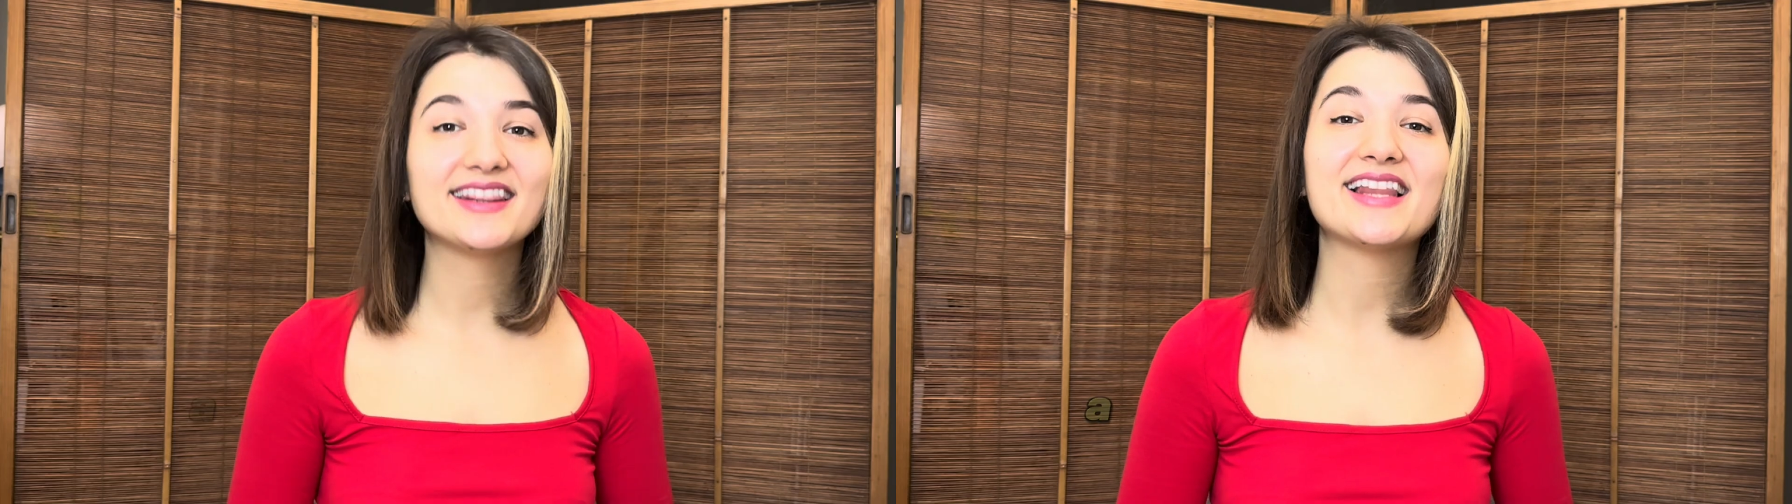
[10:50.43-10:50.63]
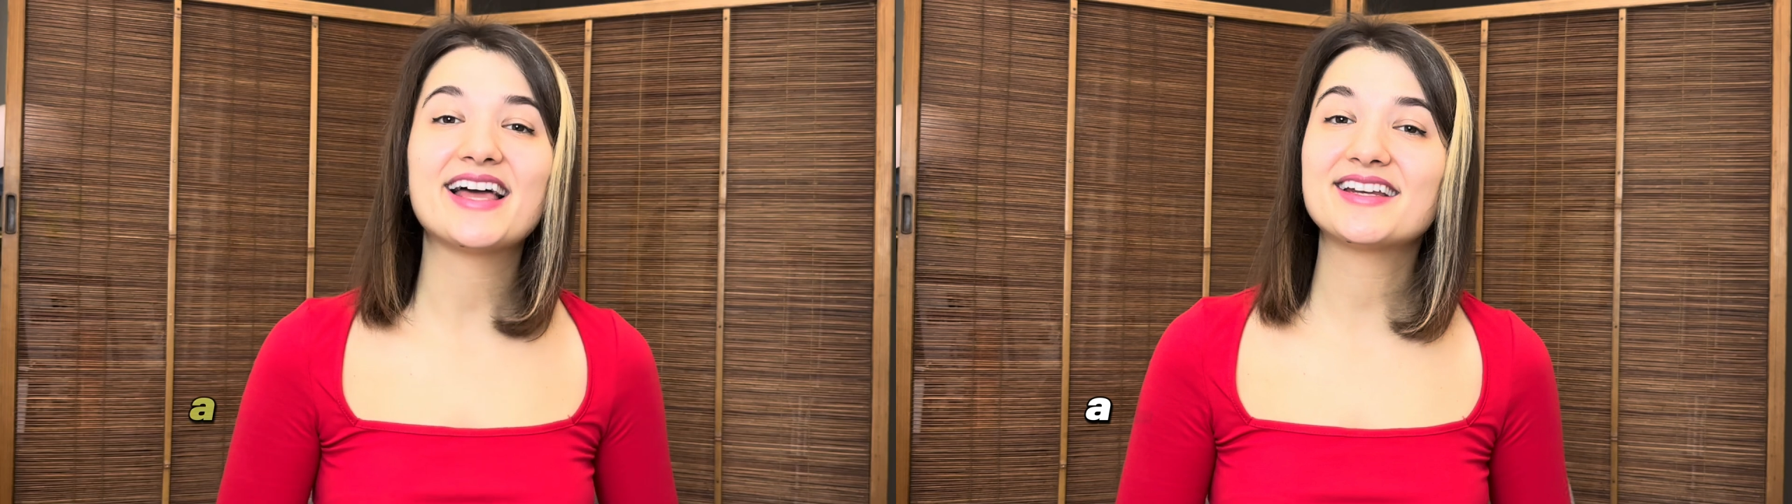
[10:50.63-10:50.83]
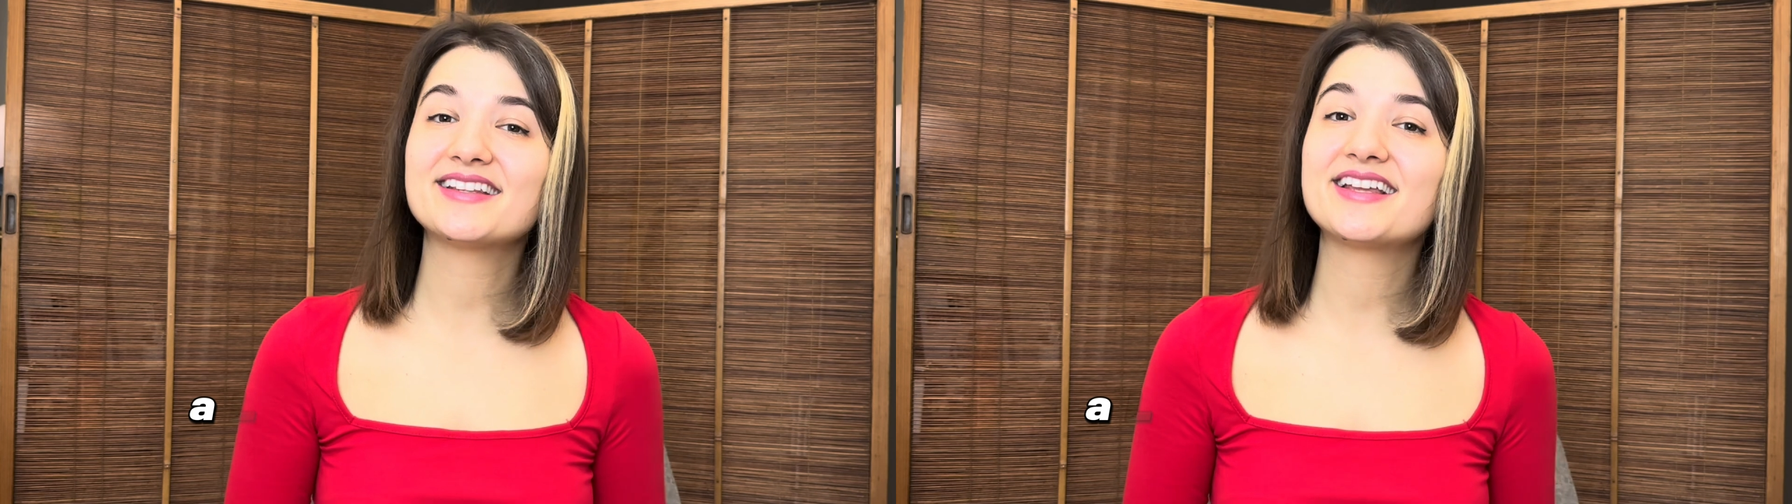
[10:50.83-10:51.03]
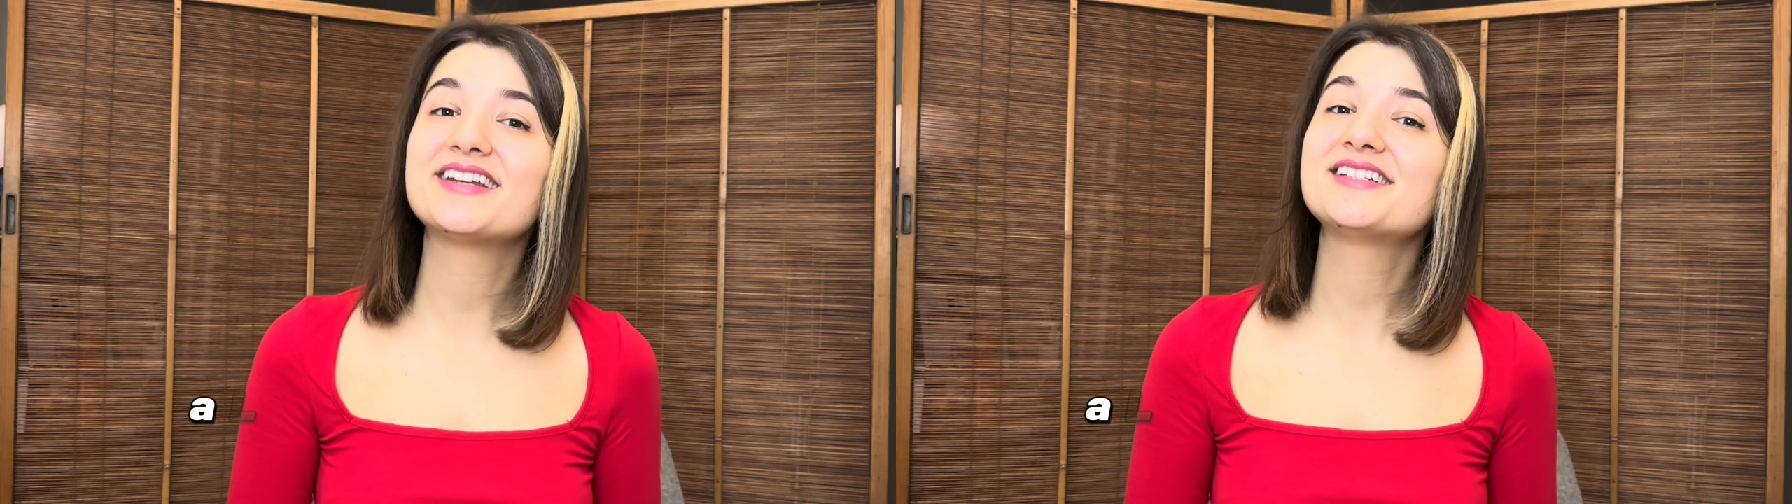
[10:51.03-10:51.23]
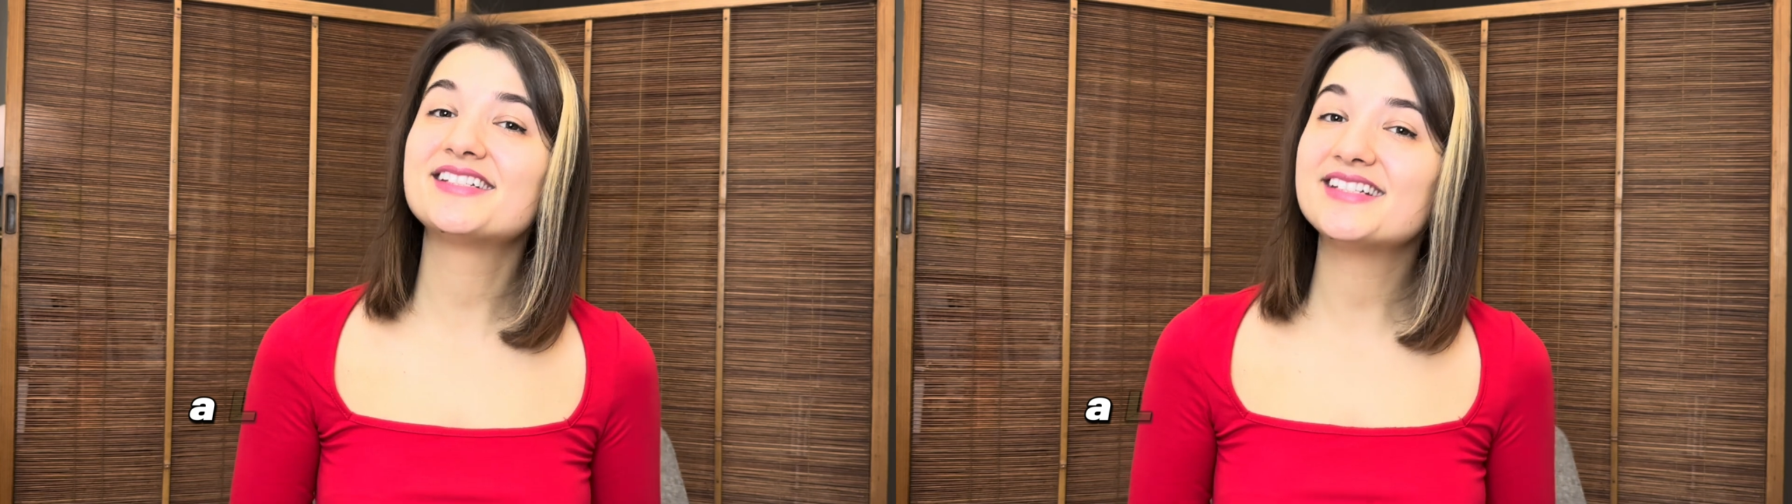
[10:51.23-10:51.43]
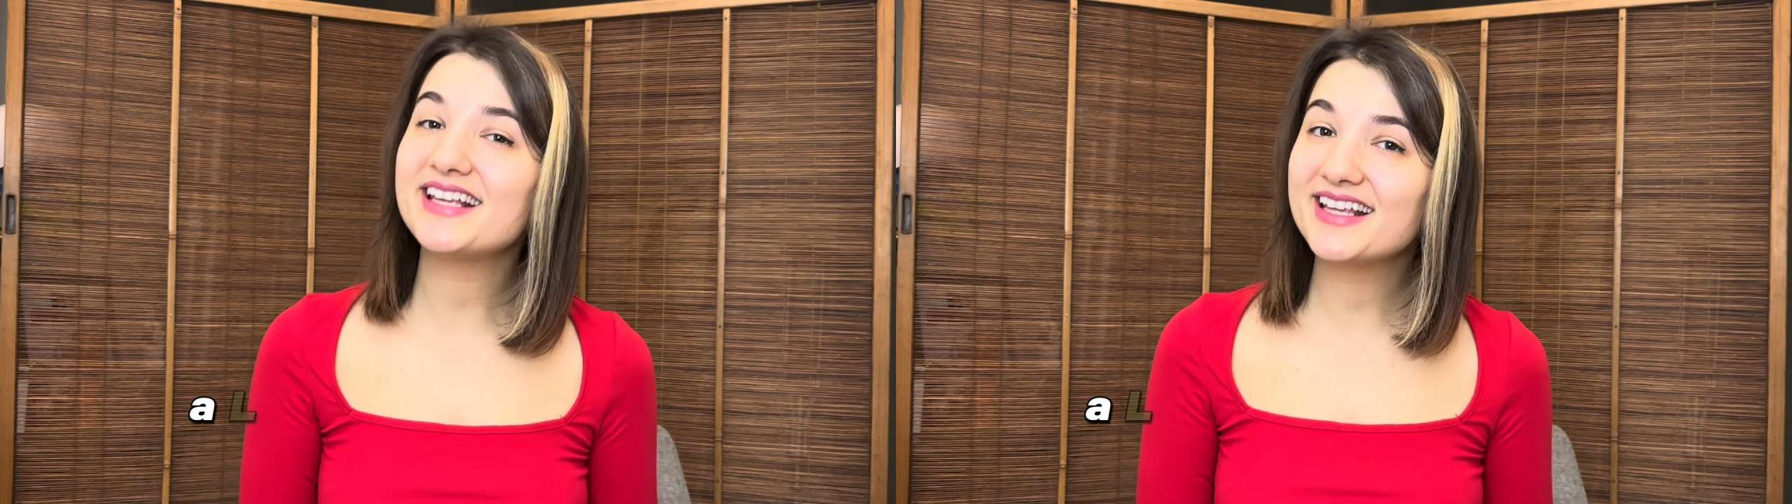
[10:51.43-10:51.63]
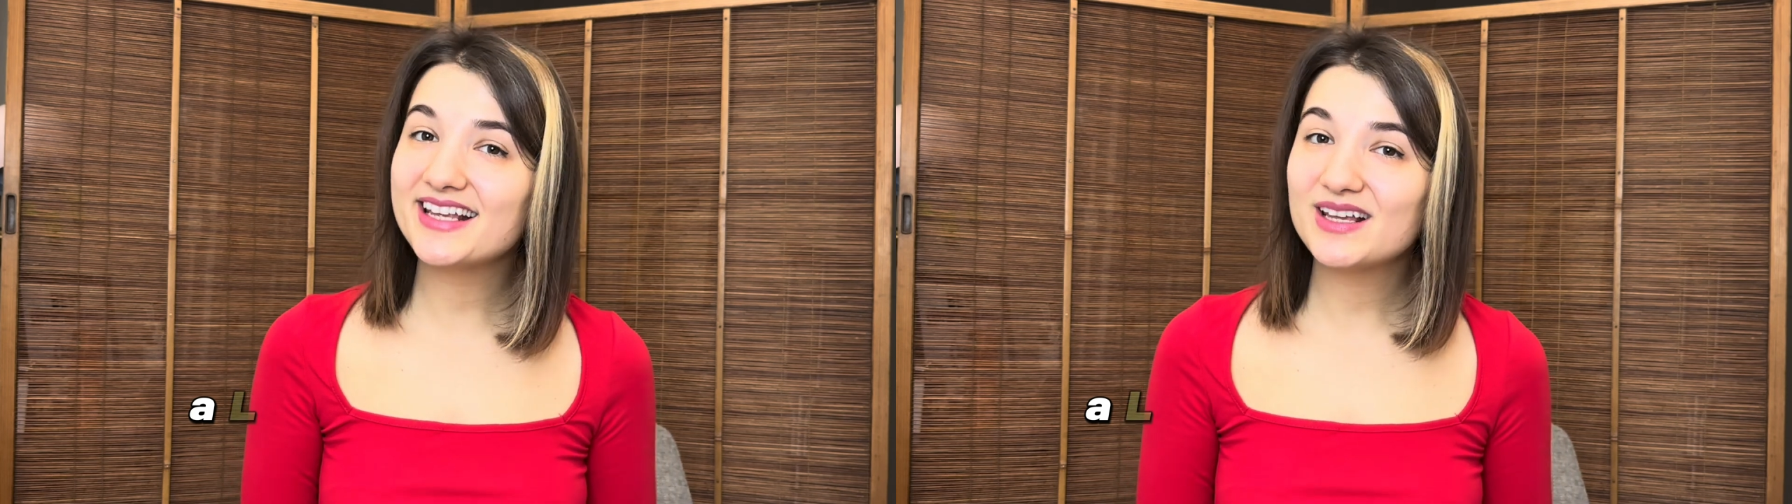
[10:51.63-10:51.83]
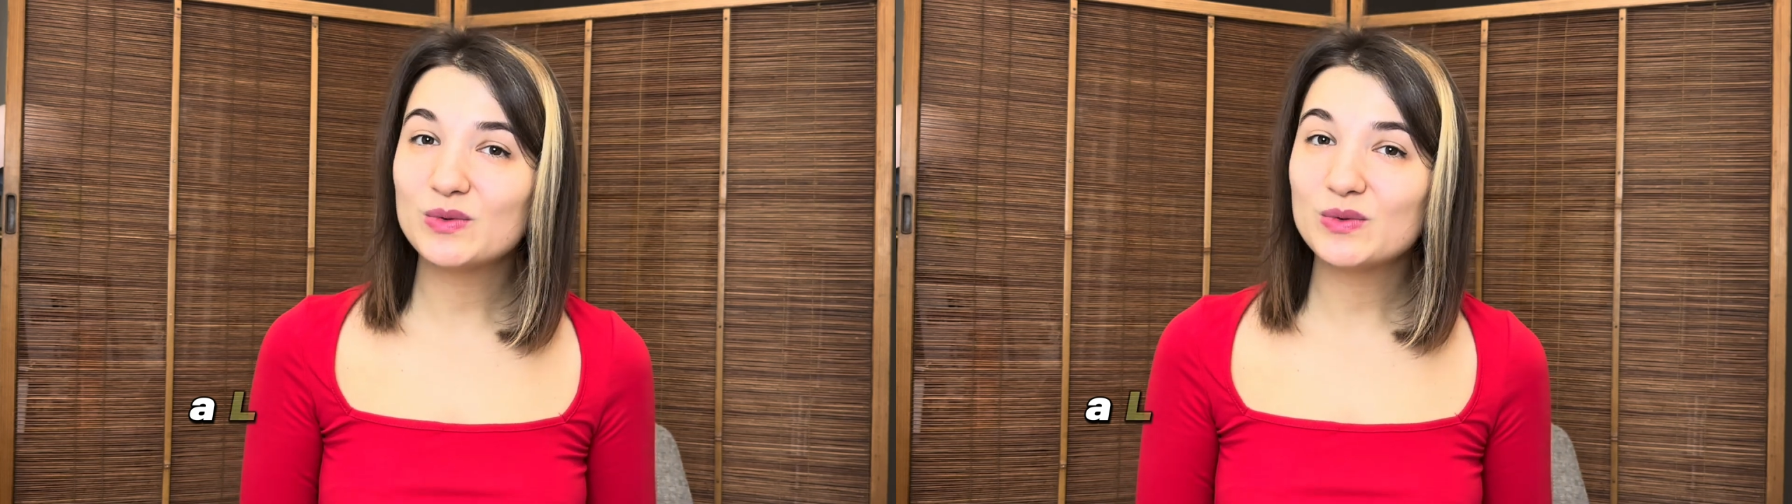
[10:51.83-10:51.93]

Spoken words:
letter C,